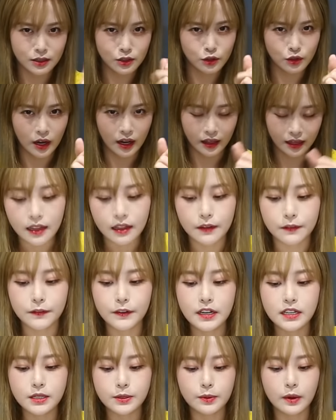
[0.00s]
strength. The
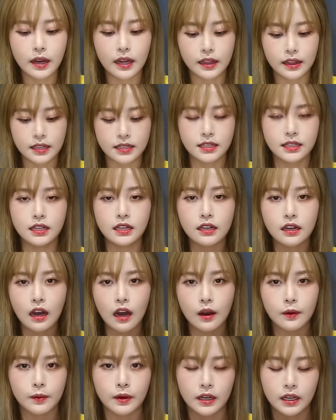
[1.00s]
first one, the Silk
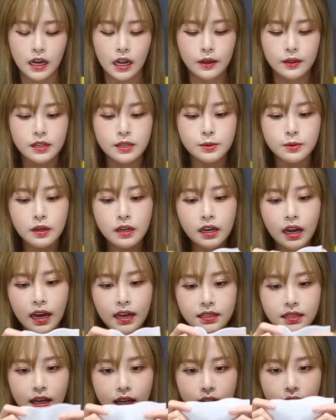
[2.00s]
Cut one. Now, this one
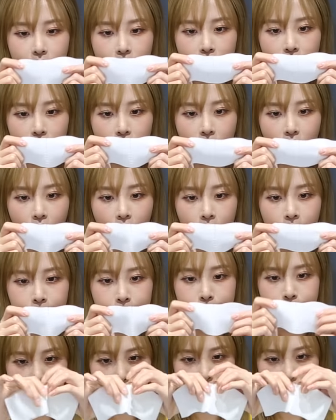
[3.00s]
has like a
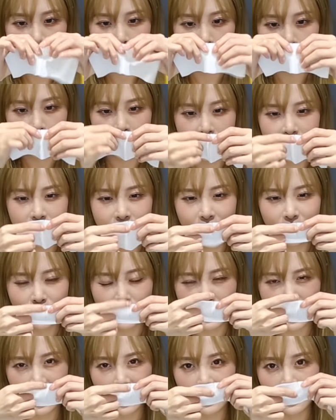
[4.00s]
little, this little
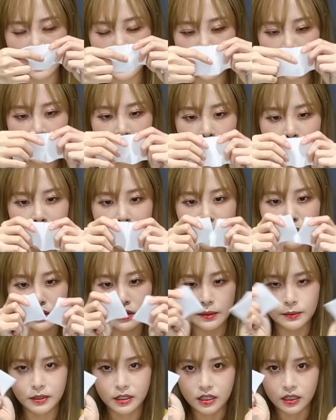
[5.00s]
cut line in the middle,
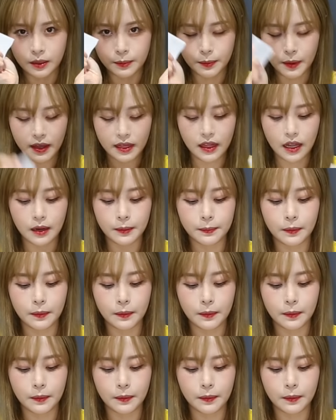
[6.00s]
so I'm just going to break that